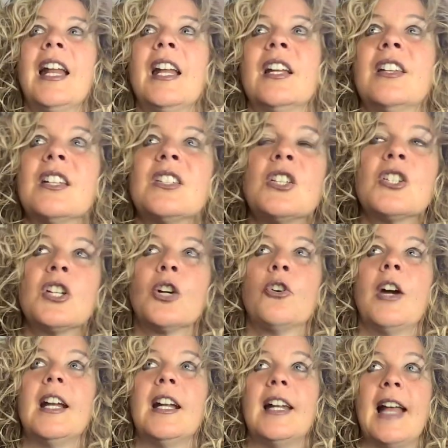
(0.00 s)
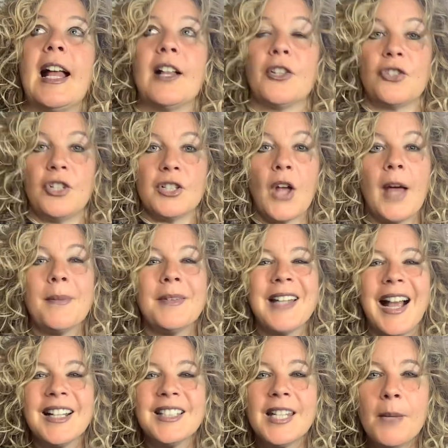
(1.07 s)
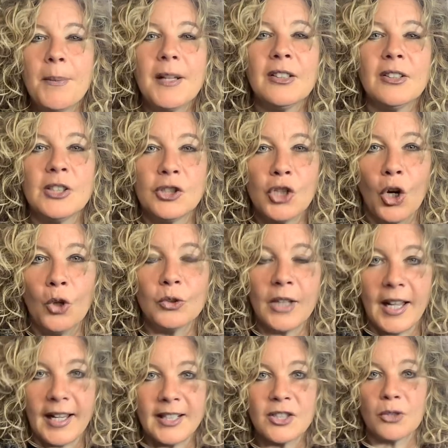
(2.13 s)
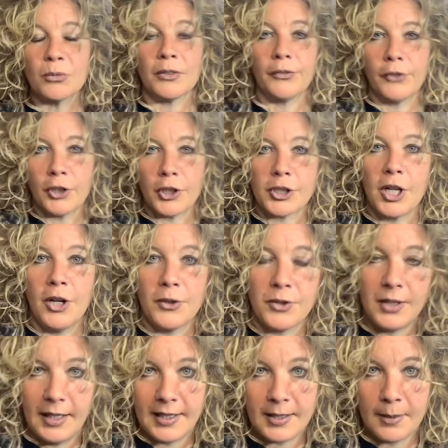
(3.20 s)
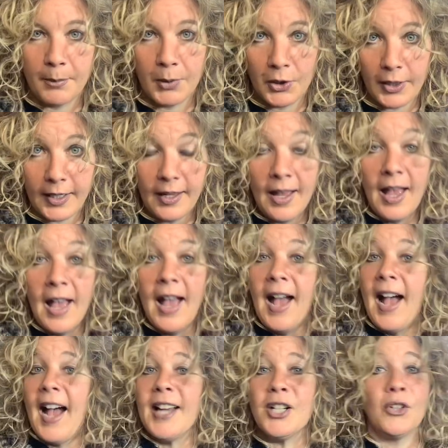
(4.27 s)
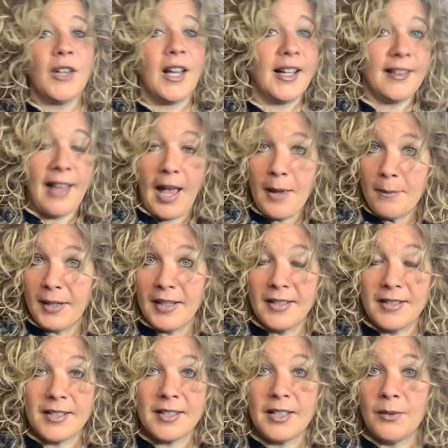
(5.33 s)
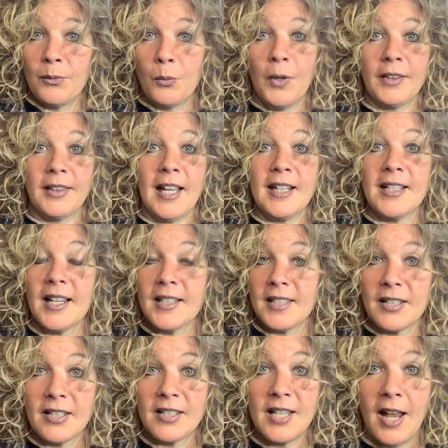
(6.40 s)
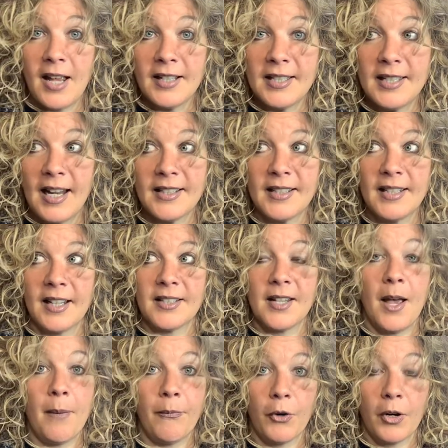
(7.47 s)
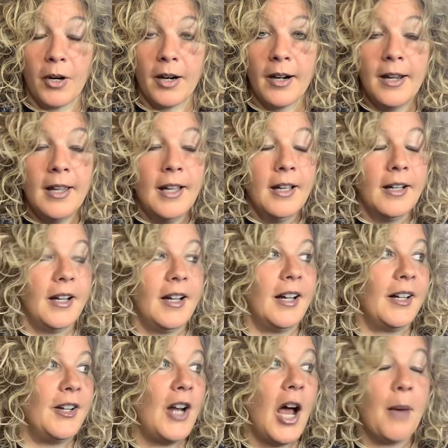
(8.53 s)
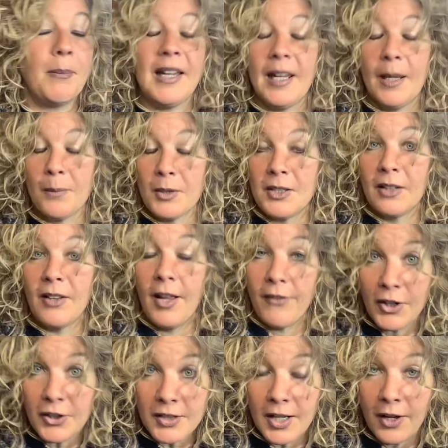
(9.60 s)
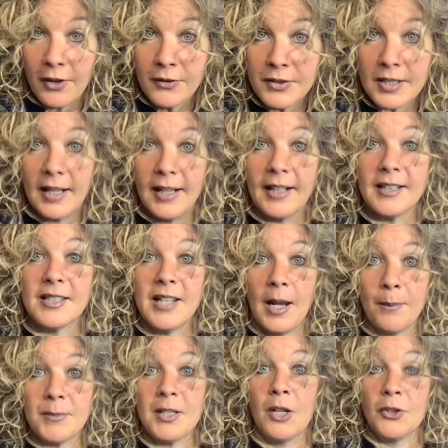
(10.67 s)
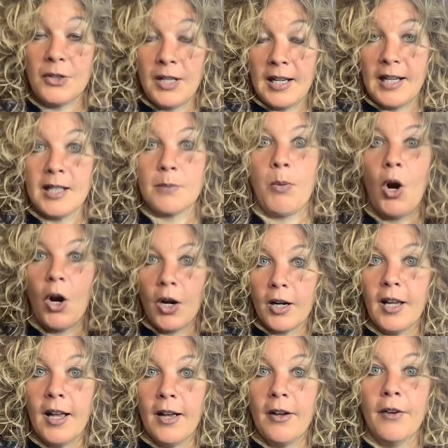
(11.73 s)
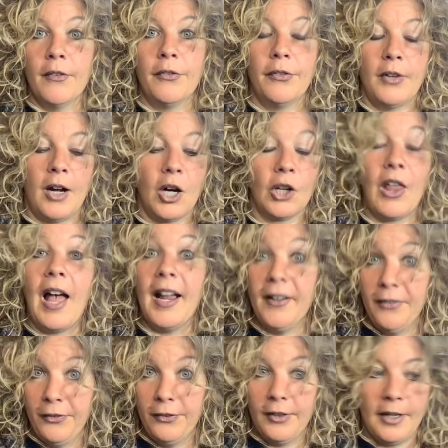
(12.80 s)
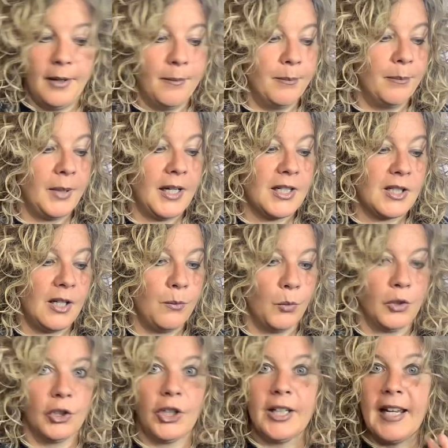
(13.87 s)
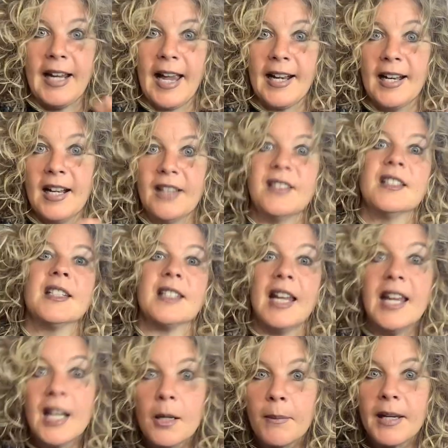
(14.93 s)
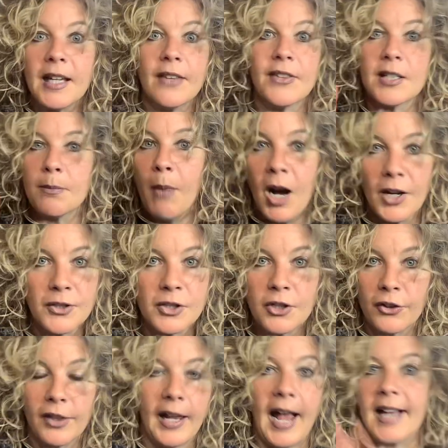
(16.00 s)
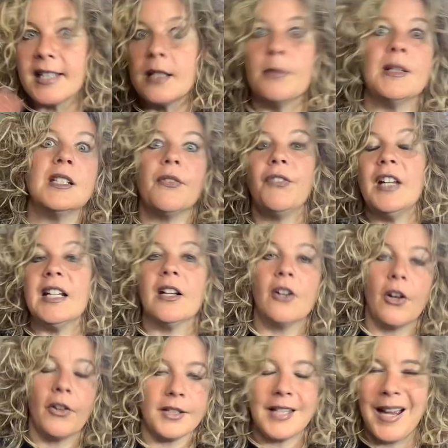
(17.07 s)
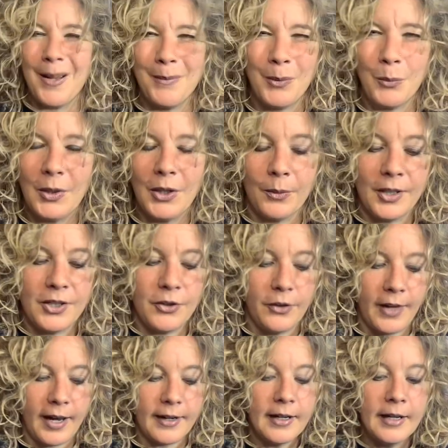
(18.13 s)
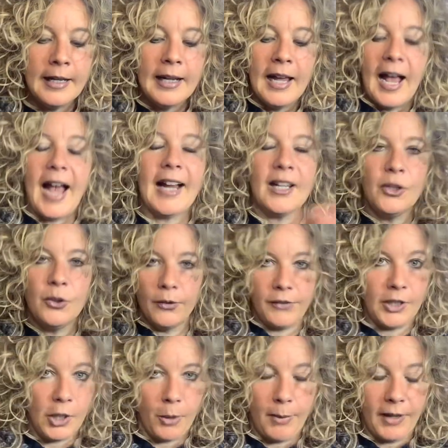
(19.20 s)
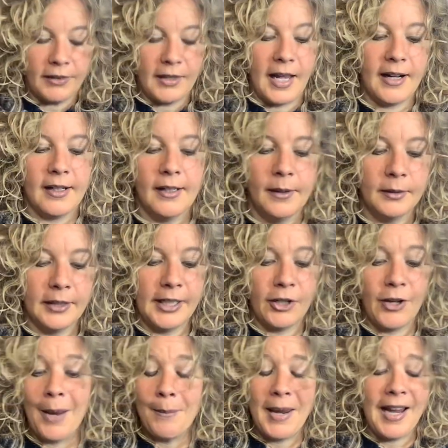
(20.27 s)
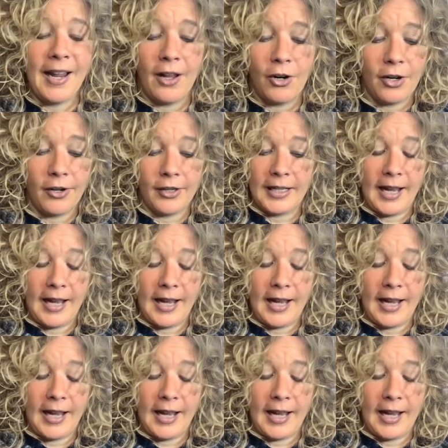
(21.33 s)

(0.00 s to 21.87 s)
This is a great analogy. So I typically don't like to refer to OCD as a bully. I don't like that because what that does is sets us up for not being able to love ourselves and accept OCD as part of our life, because then we're looking at it as this enemy and this monster that has to be defeated all the time, and we don't want to do that. I can do a video about that later. I may already